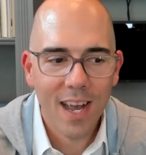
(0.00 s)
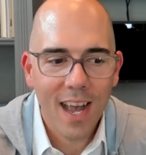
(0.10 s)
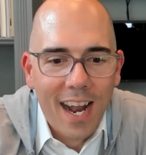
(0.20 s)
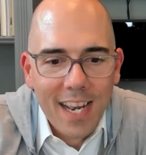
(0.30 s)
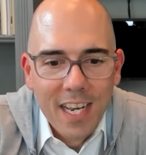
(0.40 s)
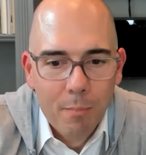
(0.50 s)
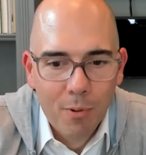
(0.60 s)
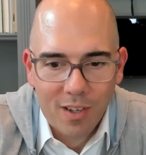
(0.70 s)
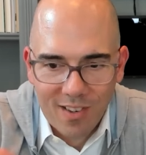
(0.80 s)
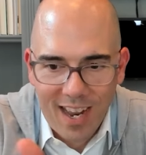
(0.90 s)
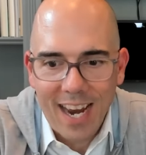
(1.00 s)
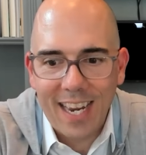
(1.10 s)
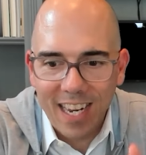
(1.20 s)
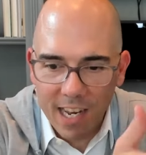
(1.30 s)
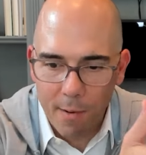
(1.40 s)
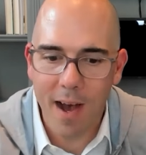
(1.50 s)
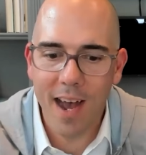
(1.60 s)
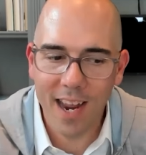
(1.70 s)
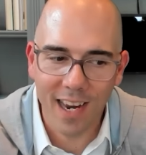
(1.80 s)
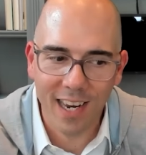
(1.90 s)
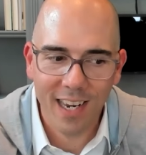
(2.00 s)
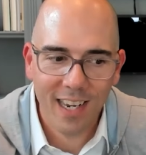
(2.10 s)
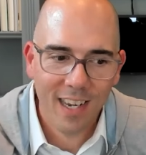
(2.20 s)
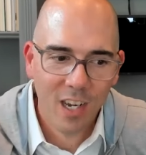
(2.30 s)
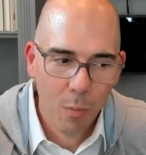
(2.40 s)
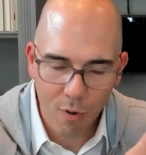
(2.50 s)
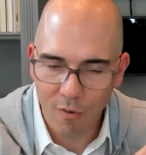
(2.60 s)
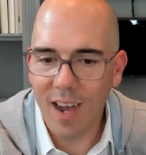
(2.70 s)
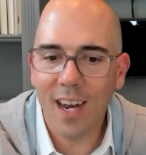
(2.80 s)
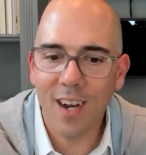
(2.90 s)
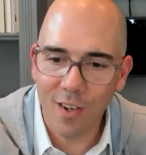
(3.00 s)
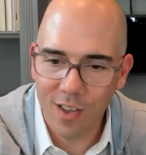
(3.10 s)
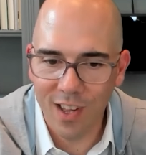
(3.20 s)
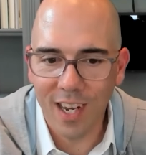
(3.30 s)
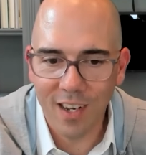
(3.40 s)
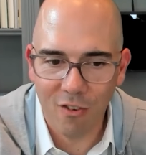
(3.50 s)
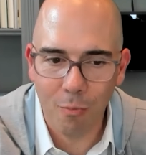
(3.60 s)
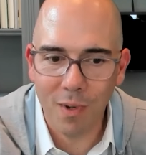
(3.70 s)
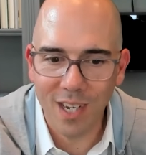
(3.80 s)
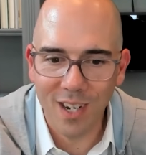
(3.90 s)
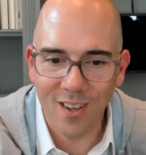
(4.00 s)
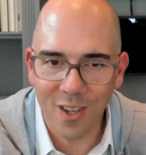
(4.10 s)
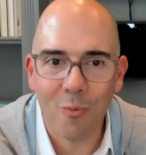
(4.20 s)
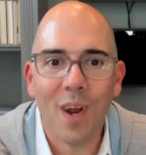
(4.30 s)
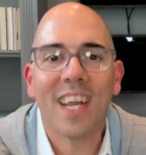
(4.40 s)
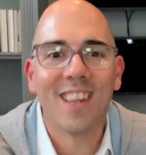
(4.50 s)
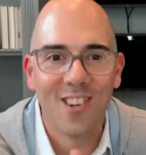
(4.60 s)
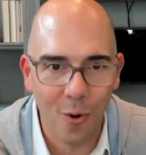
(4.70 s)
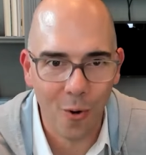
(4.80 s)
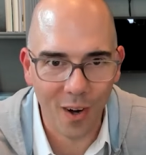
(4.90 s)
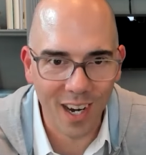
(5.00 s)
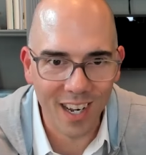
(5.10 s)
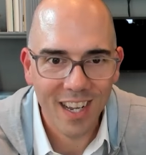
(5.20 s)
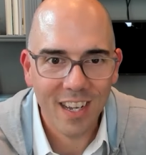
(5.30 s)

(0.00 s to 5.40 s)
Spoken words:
I need to put tech into my provider's site to meet all the regulatory,